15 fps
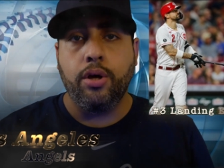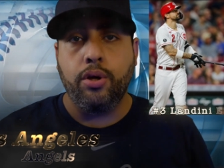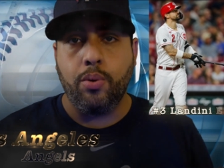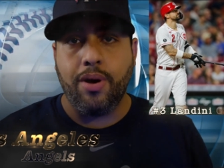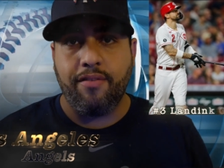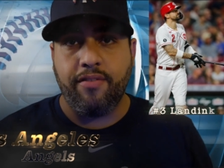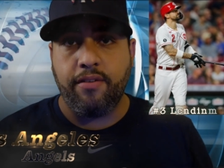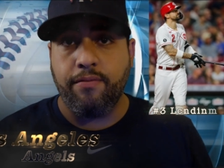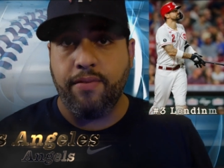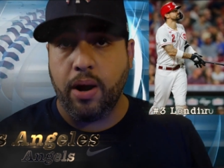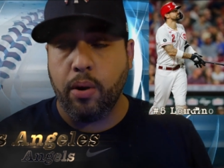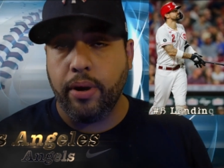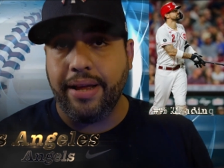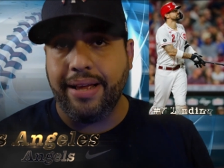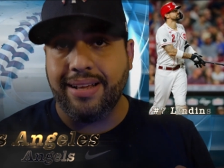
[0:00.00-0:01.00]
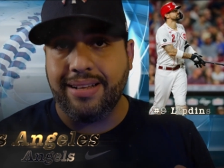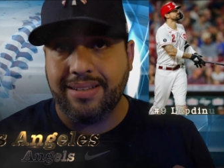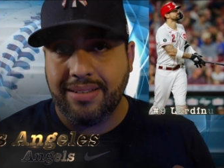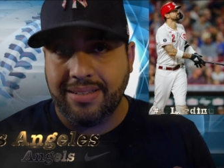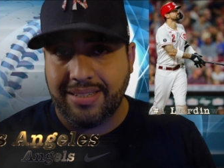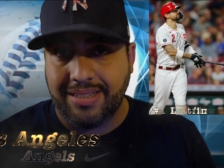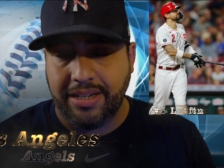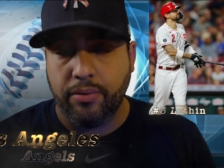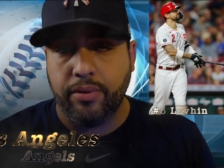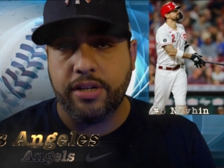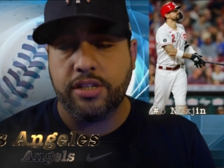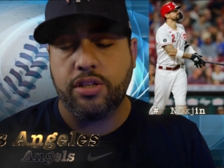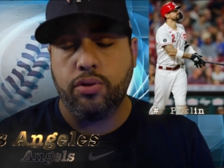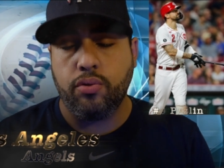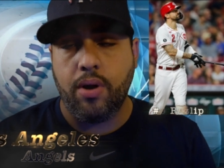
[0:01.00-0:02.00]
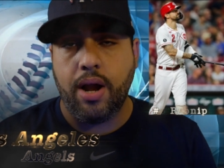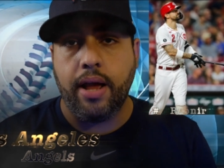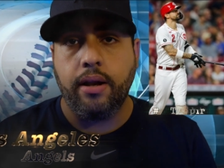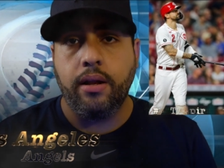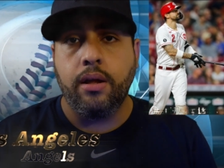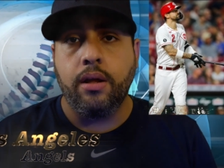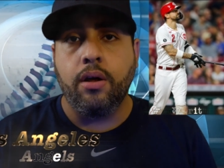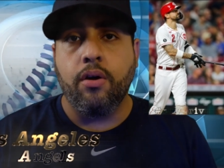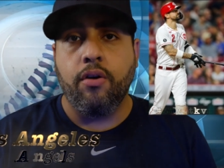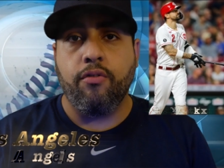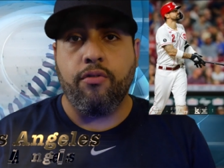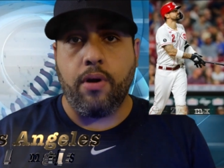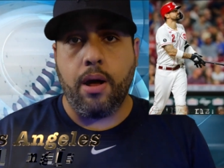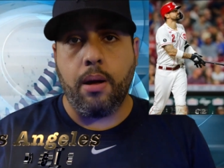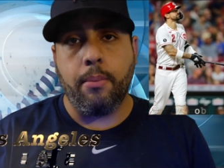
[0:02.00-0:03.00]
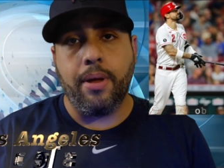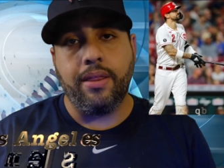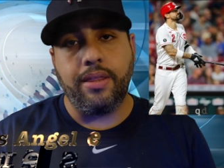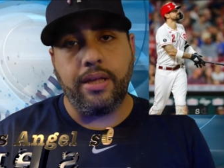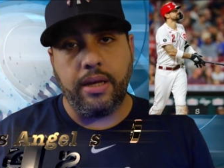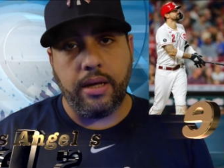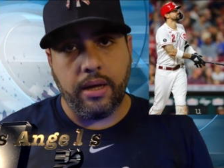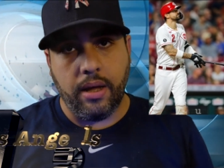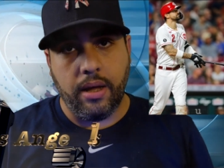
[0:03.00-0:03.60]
you have a very serious threat from the